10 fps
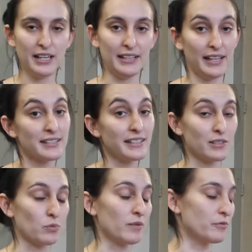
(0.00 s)
and that
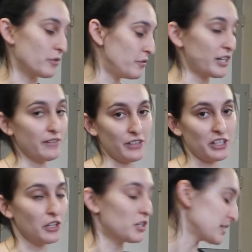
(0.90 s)
stays warm for a very,
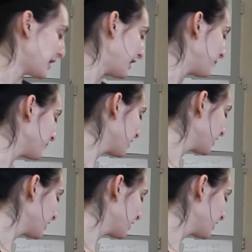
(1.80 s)
very long time.